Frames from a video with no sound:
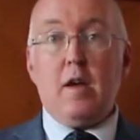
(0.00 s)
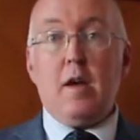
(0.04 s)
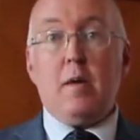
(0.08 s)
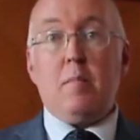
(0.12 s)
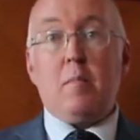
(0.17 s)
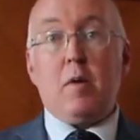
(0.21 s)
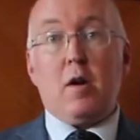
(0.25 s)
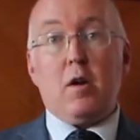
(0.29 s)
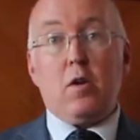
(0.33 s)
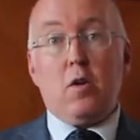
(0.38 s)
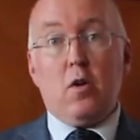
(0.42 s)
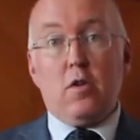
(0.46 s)

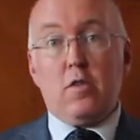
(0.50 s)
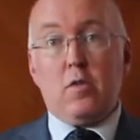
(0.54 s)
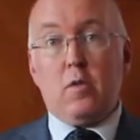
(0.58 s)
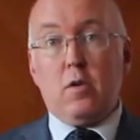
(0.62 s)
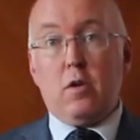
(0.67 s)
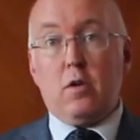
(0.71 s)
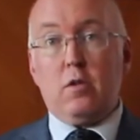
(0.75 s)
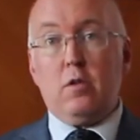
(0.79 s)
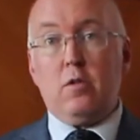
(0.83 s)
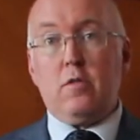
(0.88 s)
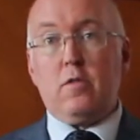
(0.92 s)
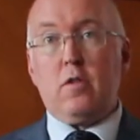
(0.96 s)
But it also
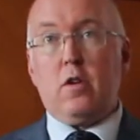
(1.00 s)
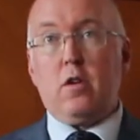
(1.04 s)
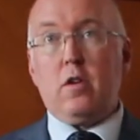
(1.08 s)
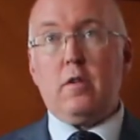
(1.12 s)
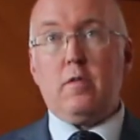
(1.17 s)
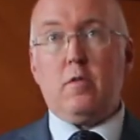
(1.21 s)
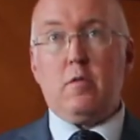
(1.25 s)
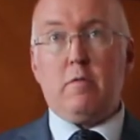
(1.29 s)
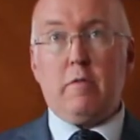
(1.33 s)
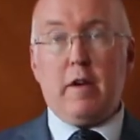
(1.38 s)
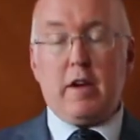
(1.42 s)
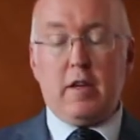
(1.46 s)
includes all of
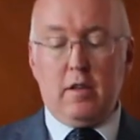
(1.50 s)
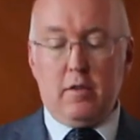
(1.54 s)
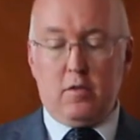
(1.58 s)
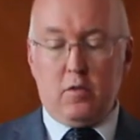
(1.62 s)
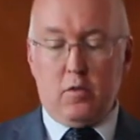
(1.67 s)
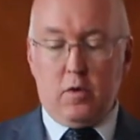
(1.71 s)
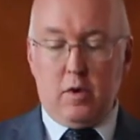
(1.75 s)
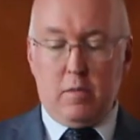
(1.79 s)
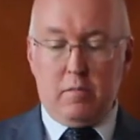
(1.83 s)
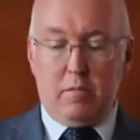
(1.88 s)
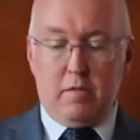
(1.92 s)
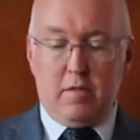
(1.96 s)
the
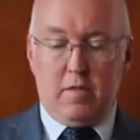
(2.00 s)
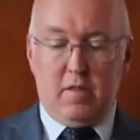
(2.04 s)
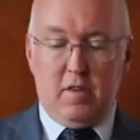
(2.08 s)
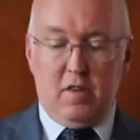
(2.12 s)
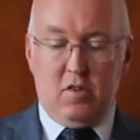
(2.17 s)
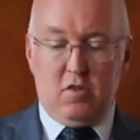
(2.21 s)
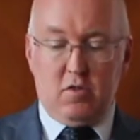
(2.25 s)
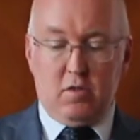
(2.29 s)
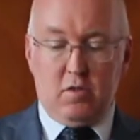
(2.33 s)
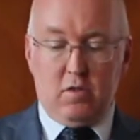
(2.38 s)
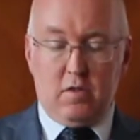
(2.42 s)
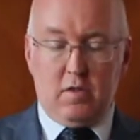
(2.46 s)
regulatory
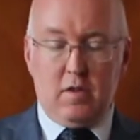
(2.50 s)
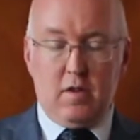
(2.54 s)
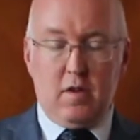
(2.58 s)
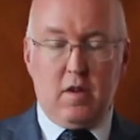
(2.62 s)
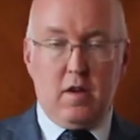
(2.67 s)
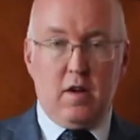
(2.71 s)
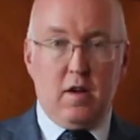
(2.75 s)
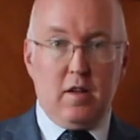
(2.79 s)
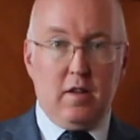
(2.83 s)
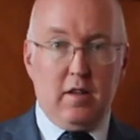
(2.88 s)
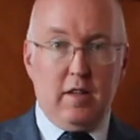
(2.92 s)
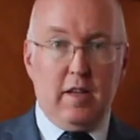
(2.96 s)
procedures
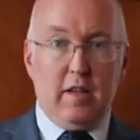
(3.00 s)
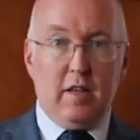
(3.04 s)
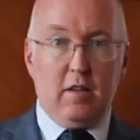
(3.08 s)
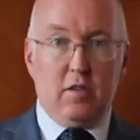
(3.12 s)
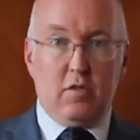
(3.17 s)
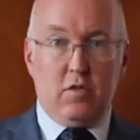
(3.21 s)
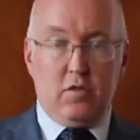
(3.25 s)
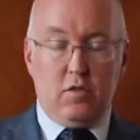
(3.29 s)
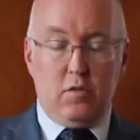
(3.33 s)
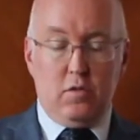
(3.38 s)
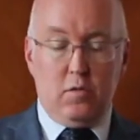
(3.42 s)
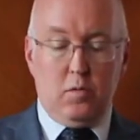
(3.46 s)
linked
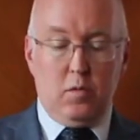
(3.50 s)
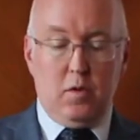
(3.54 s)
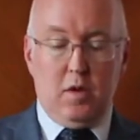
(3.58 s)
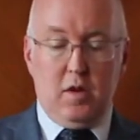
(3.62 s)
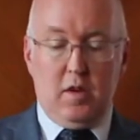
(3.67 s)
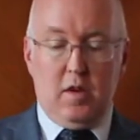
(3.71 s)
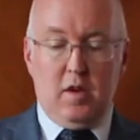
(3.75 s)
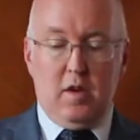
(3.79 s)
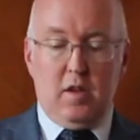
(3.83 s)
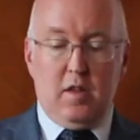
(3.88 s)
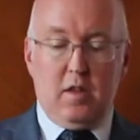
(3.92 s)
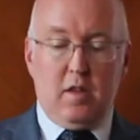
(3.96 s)
to
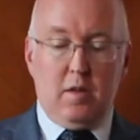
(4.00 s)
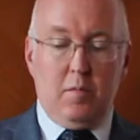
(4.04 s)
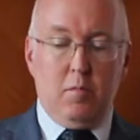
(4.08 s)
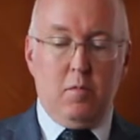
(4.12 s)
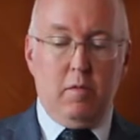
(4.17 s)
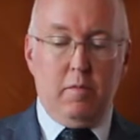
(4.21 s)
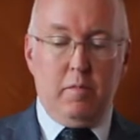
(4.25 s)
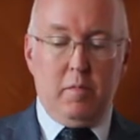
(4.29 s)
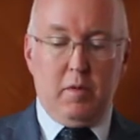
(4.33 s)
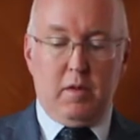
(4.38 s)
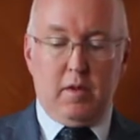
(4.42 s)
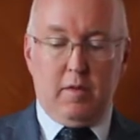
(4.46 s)
the
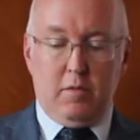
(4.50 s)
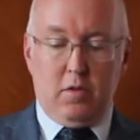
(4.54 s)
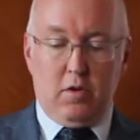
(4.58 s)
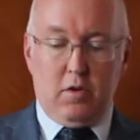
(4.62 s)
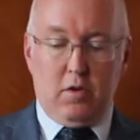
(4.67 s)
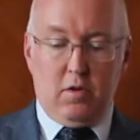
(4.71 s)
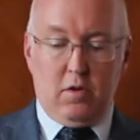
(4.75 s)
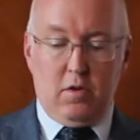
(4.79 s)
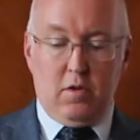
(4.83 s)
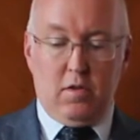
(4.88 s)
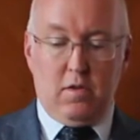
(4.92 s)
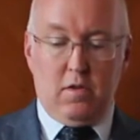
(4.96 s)
movement of the
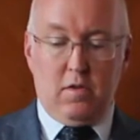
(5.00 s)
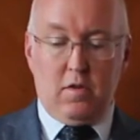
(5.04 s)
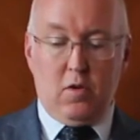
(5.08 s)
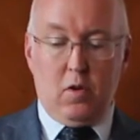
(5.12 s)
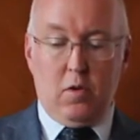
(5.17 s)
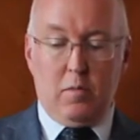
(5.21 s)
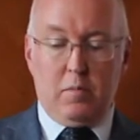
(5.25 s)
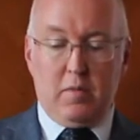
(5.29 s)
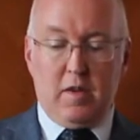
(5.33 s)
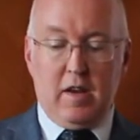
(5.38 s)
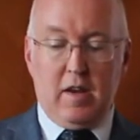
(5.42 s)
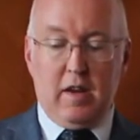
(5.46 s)
goods.
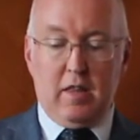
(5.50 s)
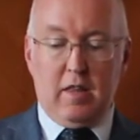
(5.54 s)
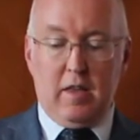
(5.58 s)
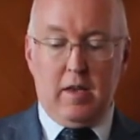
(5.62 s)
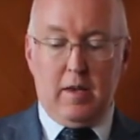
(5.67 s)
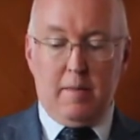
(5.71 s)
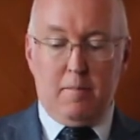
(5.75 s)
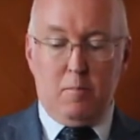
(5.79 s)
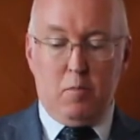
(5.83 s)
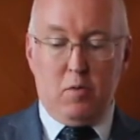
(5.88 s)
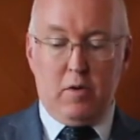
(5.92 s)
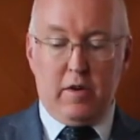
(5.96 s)
So obtaining the
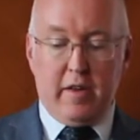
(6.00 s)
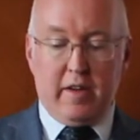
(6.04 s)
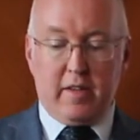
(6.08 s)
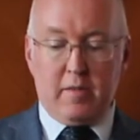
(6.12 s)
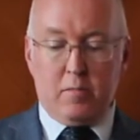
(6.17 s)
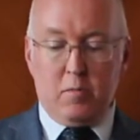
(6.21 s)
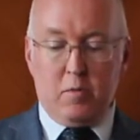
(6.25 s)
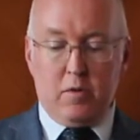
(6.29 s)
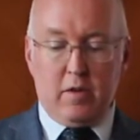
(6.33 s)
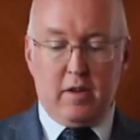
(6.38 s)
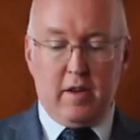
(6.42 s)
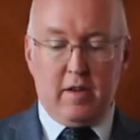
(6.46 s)

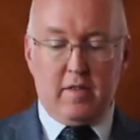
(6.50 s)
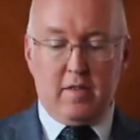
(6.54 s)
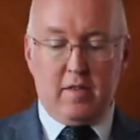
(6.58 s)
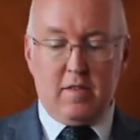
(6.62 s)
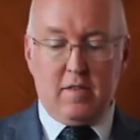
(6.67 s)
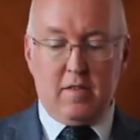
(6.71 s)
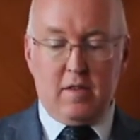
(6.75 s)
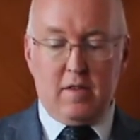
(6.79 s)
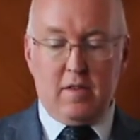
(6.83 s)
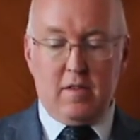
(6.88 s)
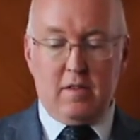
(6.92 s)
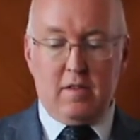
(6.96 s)
import-export
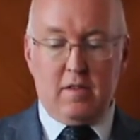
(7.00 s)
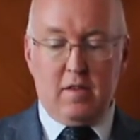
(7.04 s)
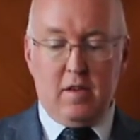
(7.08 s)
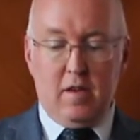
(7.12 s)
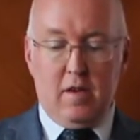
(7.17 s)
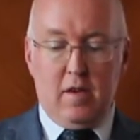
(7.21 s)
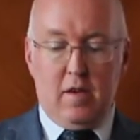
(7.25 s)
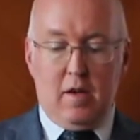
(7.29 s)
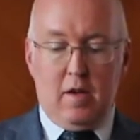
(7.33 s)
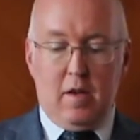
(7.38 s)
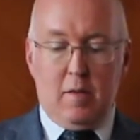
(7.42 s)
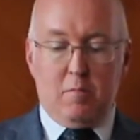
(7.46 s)
licenses,
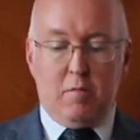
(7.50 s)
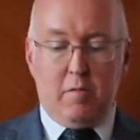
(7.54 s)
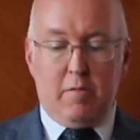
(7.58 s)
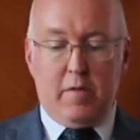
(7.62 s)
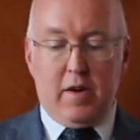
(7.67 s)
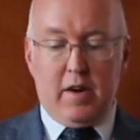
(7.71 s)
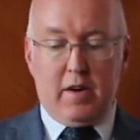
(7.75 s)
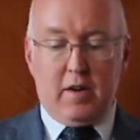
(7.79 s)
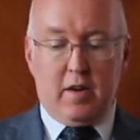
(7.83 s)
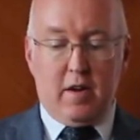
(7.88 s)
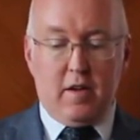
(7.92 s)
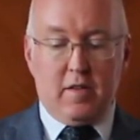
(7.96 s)

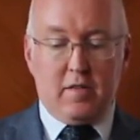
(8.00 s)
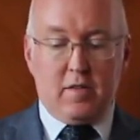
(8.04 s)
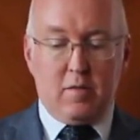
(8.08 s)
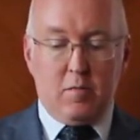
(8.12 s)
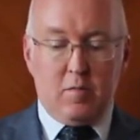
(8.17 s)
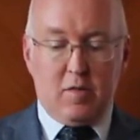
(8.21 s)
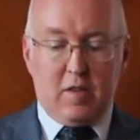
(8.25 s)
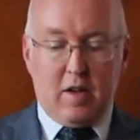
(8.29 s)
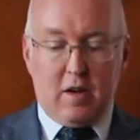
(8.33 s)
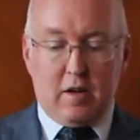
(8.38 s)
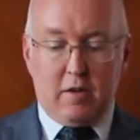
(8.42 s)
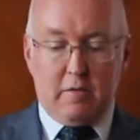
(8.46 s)
provide
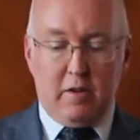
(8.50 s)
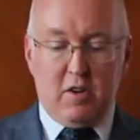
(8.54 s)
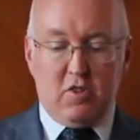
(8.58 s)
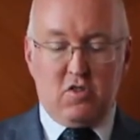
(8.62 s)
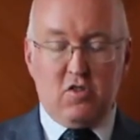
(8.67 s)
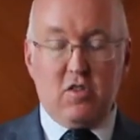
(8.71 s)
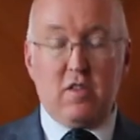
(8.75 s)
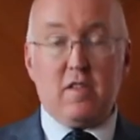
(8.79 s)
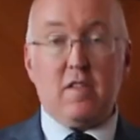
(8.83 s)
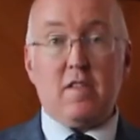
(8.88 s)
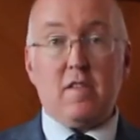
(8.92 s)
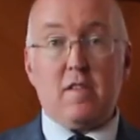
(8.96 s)
customs
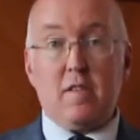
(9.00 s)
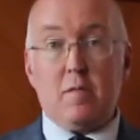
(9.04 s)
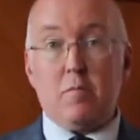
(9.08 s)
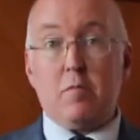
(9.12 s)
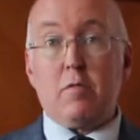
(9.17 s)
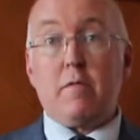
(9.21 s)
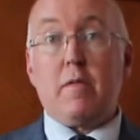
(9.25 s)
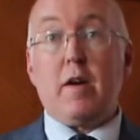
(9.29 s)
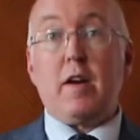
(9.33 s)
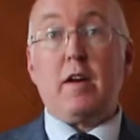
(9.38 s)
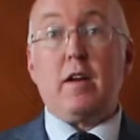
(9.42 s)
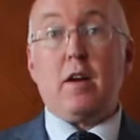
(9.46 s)
declarations,
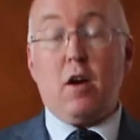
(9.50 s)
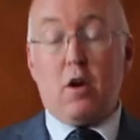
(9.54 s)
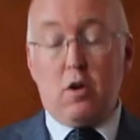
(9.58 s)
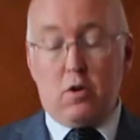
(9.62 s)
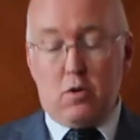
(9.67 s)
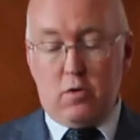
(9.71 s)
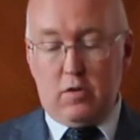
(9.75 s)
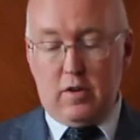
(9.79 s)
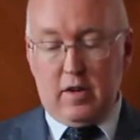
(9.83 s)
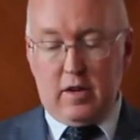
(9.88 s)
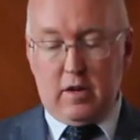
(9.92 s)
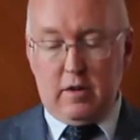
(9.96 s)
provide
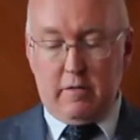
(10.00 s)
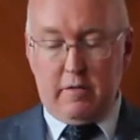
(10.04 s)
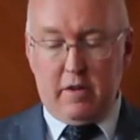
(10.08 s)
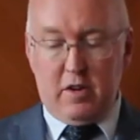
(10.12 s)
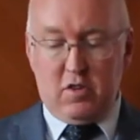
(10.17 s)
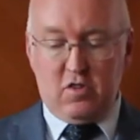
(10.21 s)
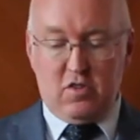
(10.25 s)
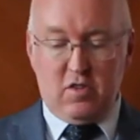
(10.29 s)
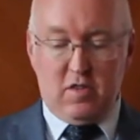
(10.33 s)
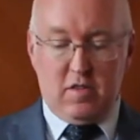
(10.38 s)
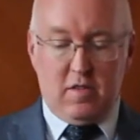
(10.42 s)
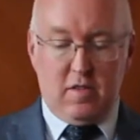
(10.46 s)
cargo
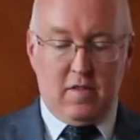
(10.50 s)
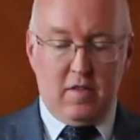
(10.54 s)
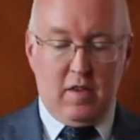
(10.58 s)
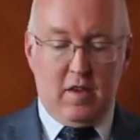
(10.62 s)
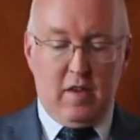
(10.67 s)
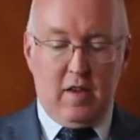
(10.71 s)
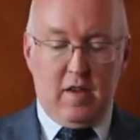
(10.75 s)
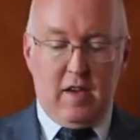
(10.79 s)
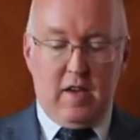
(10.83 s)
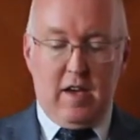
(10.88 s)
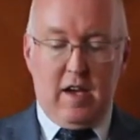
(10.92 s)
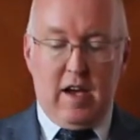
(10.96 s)
declarations,
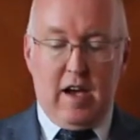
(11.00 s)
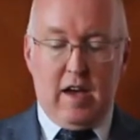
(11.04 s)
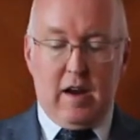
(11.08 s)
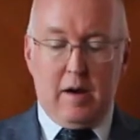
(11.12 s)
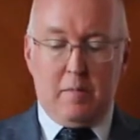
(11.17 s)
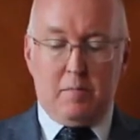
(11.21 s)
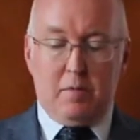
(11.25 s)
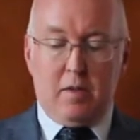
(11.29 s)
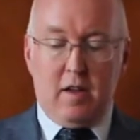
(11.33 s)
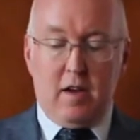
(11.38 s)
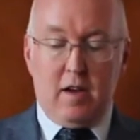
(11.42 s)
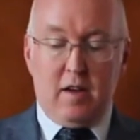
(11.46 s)
and
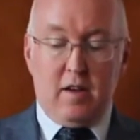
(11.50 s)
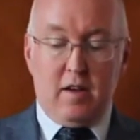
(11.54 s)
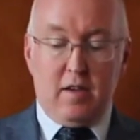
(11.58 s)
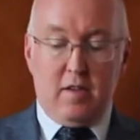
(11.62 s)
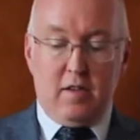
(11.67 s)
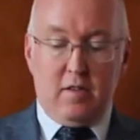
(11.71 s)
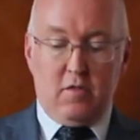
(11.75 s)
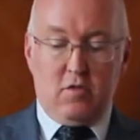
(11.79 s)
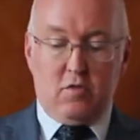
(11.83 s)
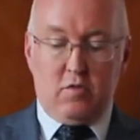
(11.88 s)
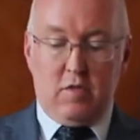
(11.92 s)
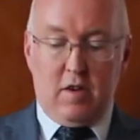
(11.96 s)

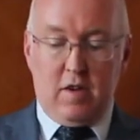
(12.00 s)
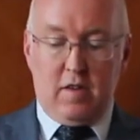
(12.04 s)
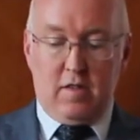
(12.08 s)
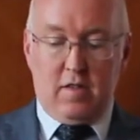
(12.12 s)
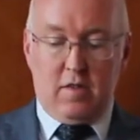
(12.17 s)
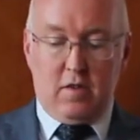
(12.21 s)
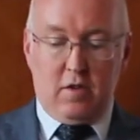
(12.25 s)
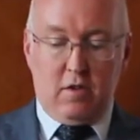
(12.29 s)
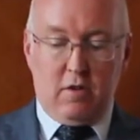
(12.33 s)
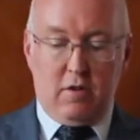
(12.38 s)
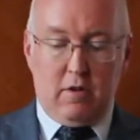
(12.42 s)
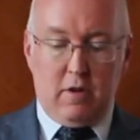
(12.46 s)
apply trade
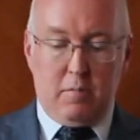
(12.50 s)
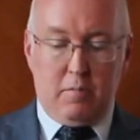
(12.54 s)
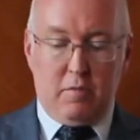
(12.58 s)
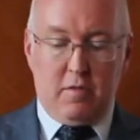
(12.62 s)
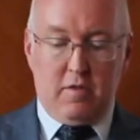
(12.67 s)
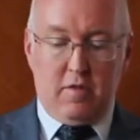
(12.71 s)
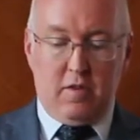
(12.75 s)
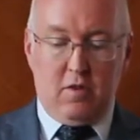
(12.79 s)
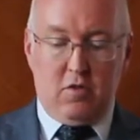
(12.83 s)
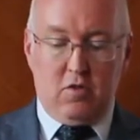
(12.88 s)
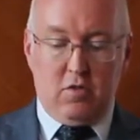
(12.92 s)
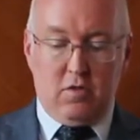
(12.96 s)
security
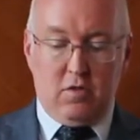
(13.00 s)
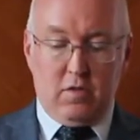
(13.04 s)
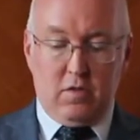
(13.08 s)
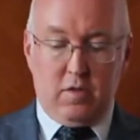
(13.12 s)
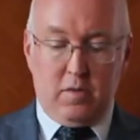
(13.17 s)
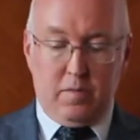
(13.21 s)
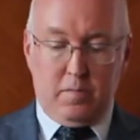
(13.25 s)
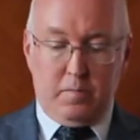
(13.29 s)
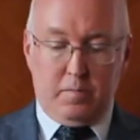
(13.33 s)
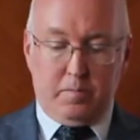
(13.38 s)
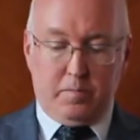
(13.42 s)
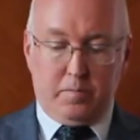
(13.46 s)

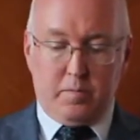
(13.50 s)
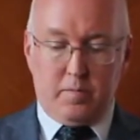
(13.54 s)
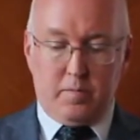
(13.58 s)
procedures.